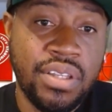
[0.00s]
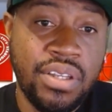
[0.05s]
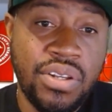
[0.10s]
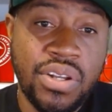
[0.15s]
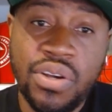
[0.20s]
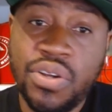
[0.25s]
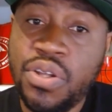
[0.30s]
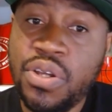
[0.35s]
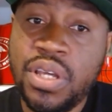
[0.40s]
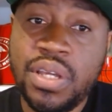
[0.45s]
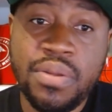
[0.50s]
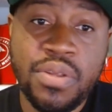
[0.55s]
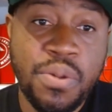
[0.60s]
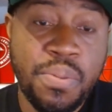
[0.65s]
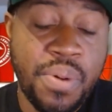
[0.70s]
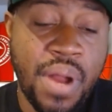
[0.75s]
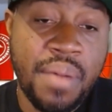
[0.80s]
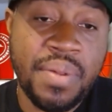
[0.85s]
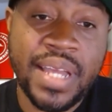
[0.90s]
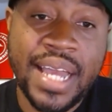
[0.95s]
you know, you,
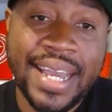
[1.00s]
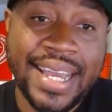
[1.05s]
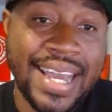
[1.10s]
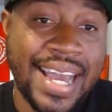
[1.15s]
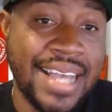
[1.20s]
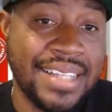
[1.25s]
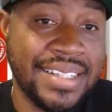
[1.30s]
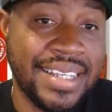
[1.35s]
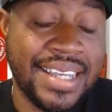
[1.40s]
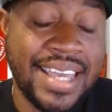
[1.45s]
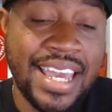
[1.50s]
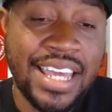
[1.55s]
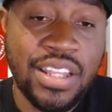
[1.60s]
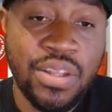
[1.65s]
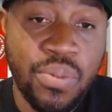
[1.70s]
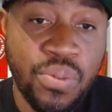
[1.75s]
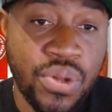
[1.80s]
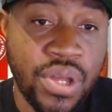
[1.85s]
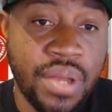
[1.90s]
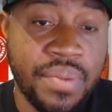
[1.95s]
you probably got guys like
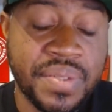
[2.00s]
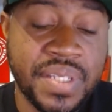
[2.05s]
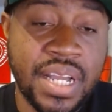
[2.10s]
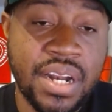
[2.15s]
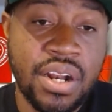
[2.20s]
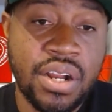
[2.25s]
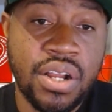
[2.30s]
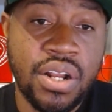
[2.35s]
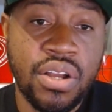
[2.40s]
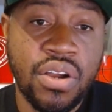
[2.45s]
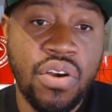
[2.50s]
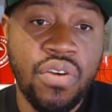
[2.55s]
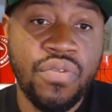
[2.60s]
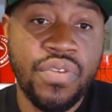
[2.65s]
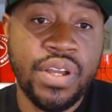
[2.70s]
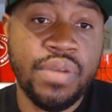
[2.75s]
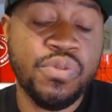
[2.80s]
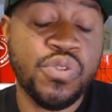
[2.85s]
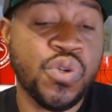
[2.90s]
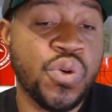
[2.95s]
Caleb Williams that are going to go
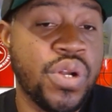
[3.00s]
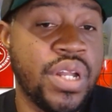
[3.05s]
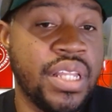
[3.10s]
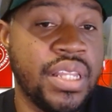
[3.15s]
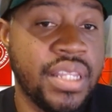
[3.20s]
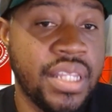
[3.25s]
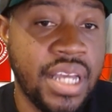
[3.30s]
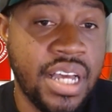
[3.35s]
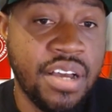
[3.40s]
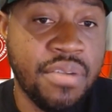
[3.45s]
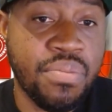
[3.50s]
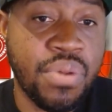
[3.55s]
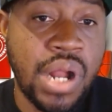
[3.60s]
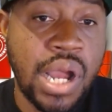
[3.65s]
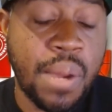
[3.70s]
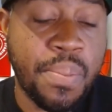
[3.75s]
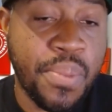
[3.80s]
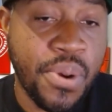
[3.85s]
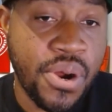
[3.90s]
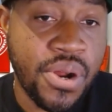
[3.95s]
over him, Jordan Love,
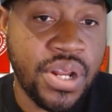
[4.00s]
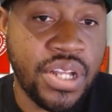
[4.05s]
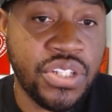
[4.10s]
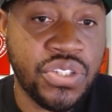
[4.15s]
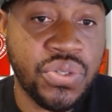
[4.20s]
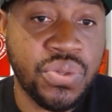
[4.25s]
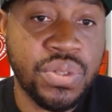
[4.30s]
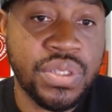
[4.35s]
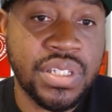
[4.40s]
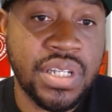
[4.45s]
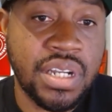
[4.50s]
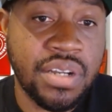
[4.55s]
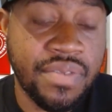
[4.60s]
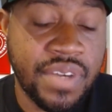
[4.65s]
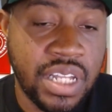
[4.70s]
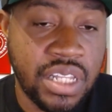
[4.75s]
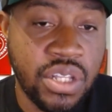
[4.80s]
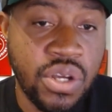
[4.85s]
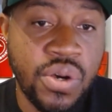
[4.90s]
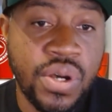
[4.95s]
Brock Purdy, Tua
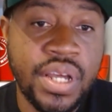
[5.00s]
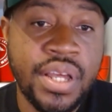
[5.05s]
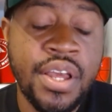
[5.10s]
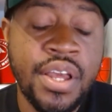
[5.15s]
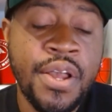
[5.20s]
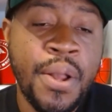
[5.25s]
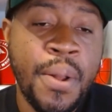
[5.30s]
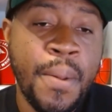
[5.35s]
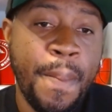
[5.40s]
Tagovailoa,